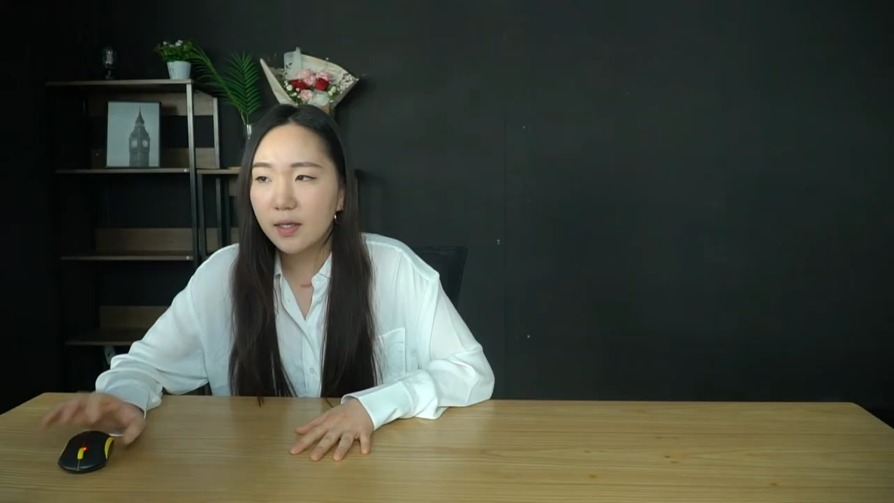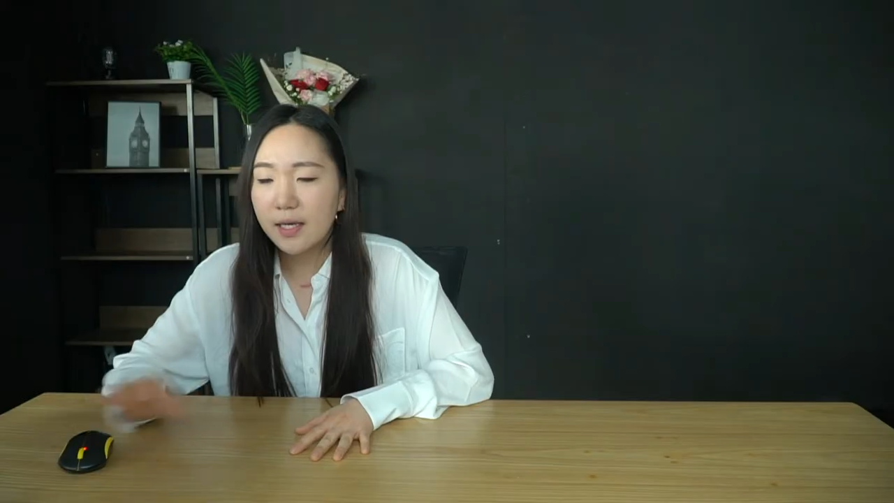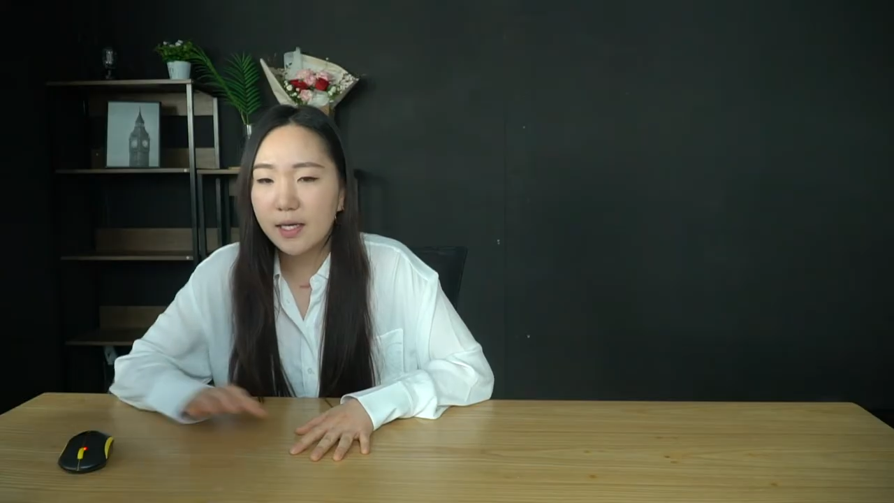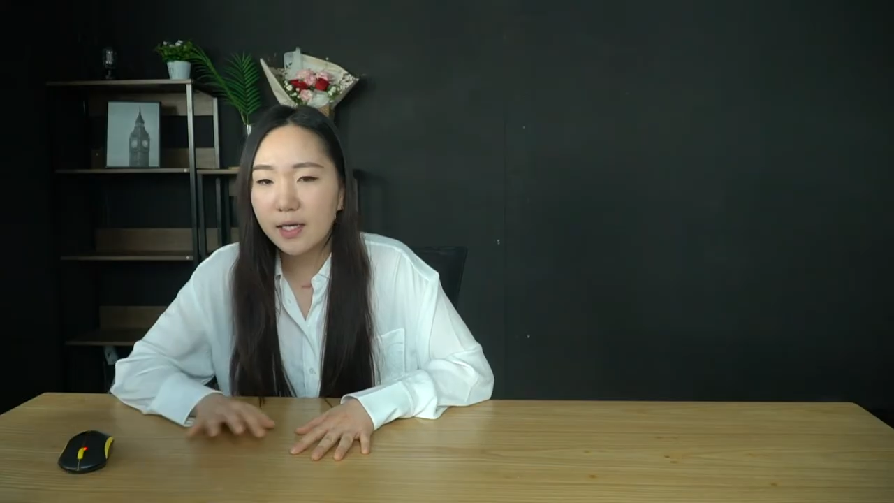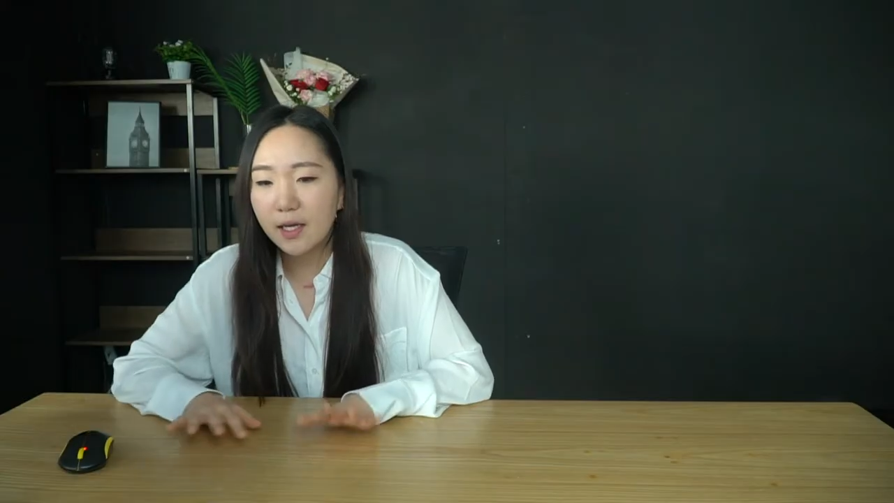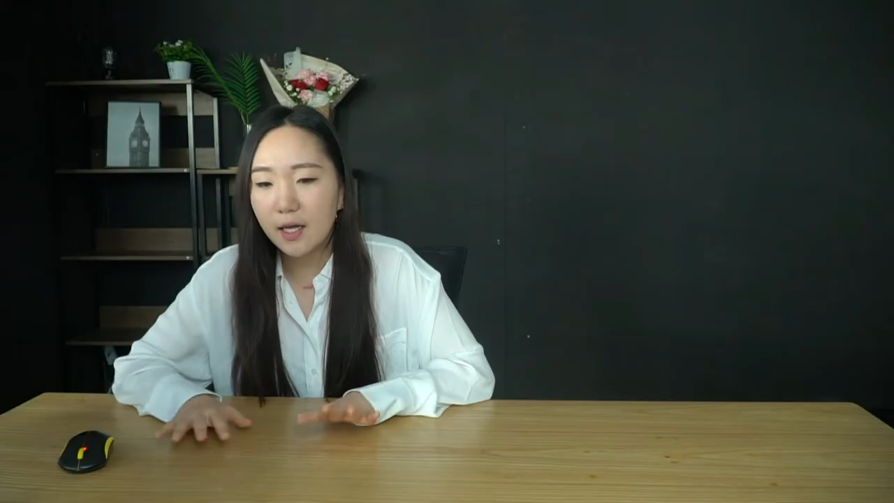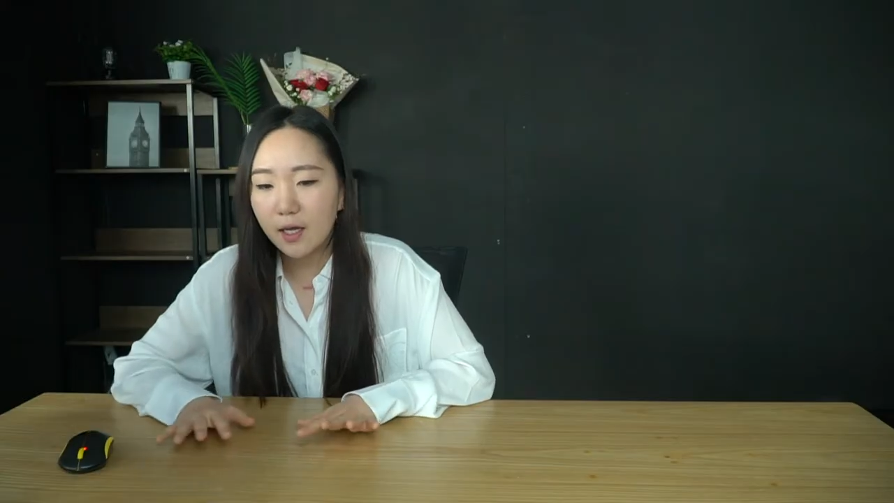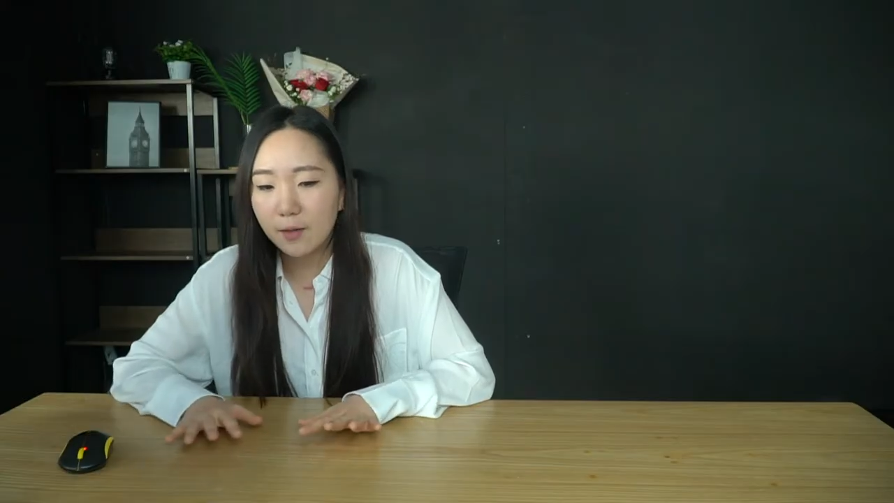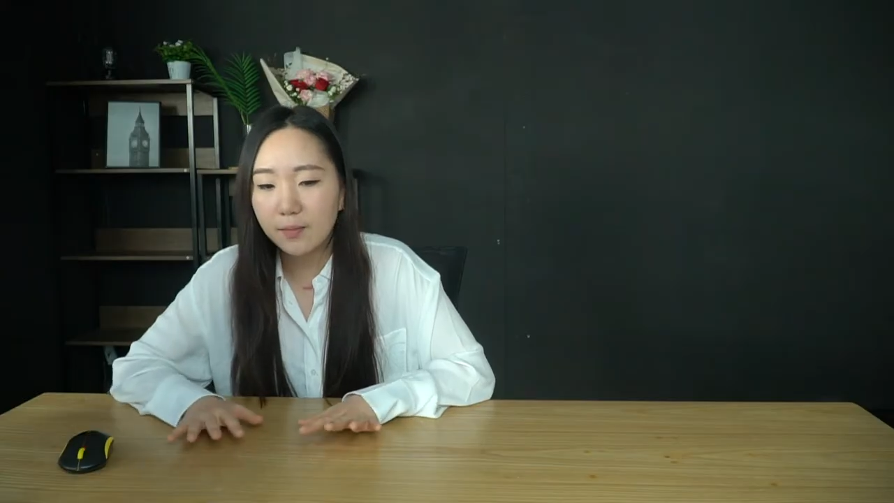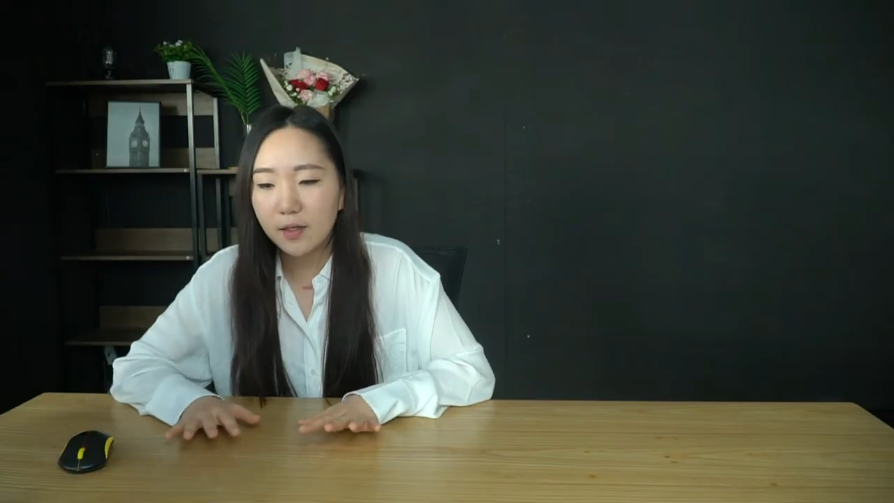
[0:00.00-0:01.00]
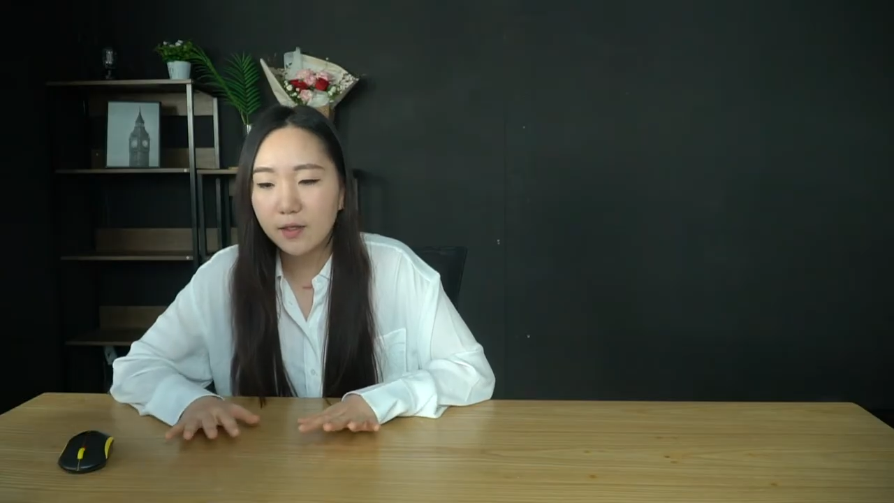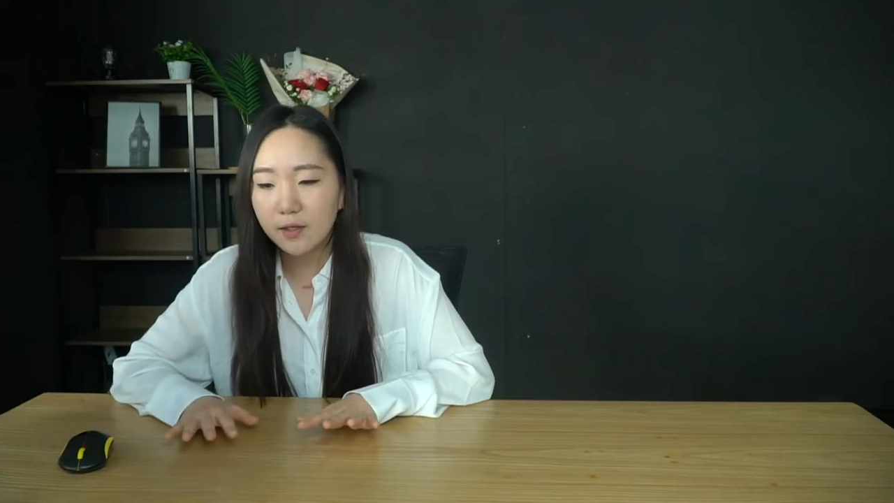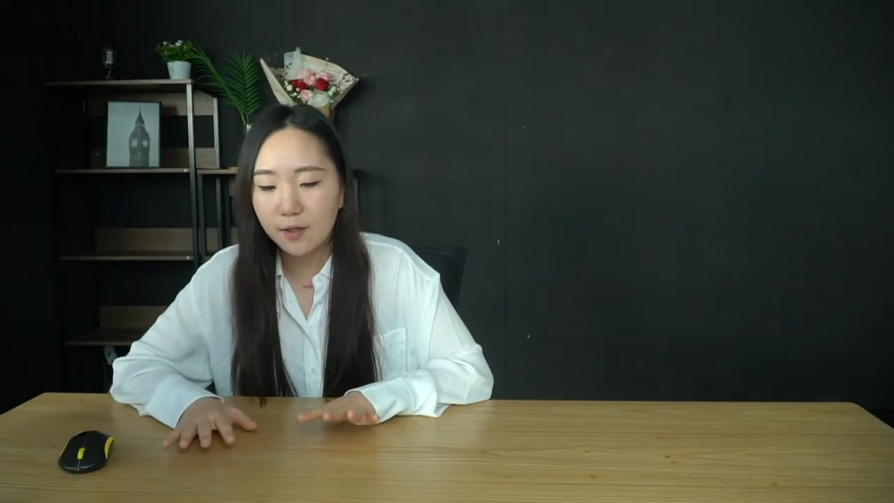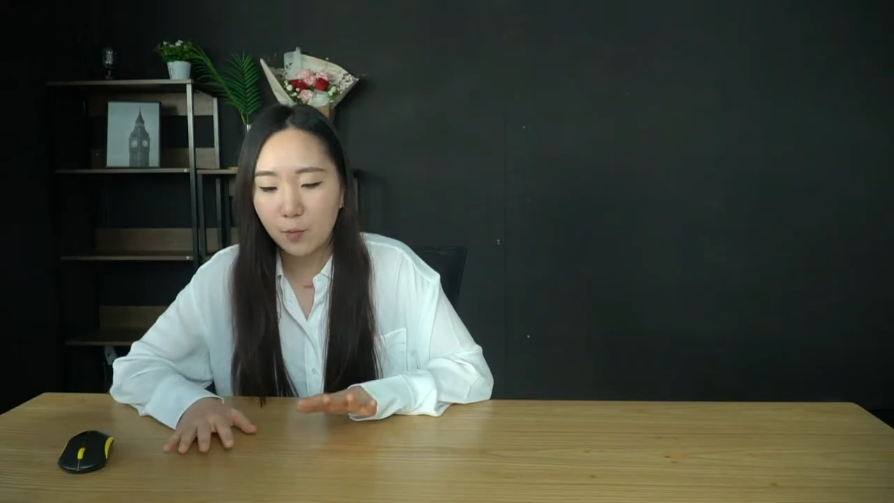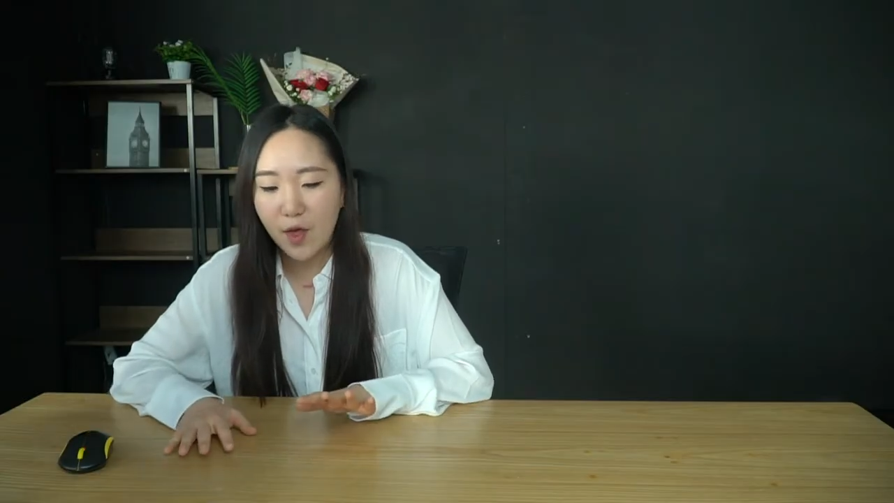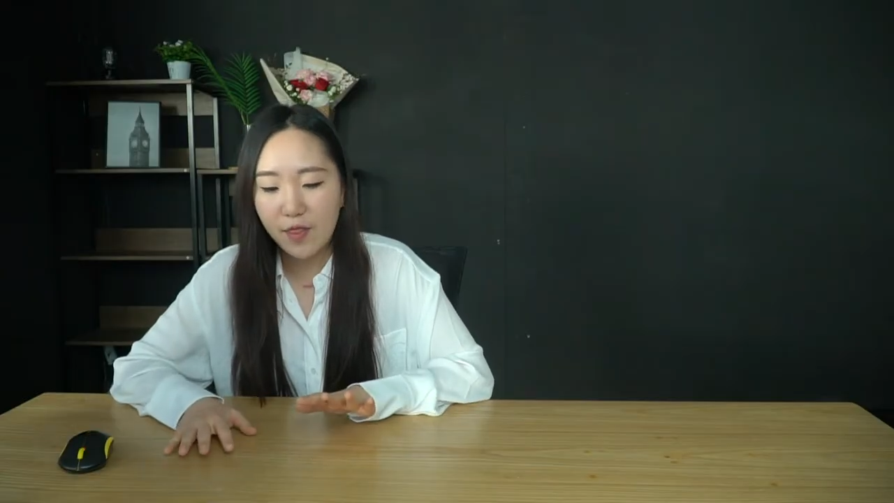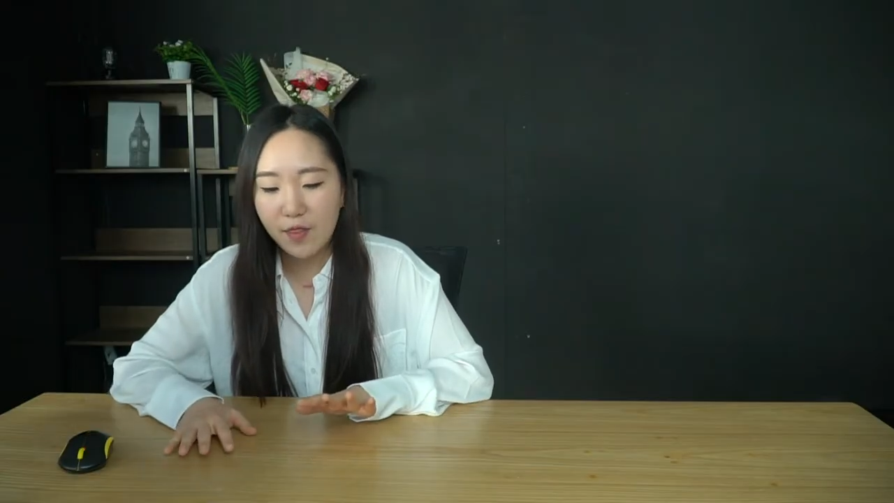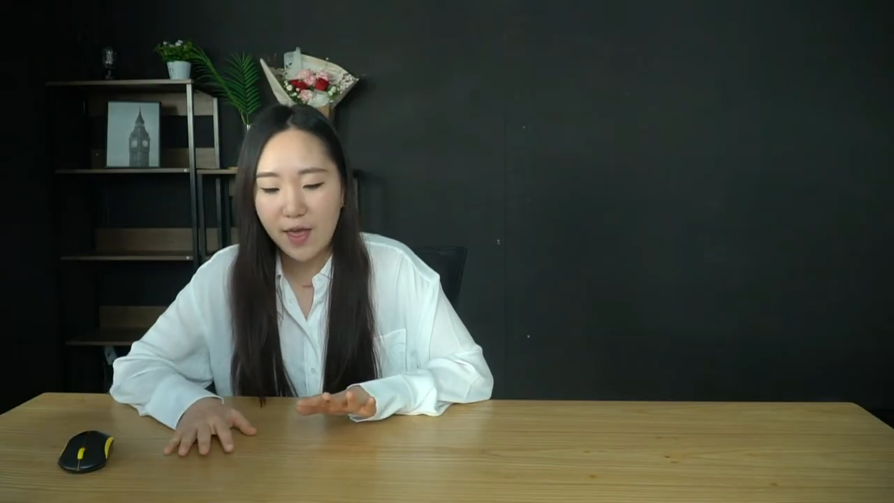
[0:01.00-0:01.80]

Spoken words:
in whether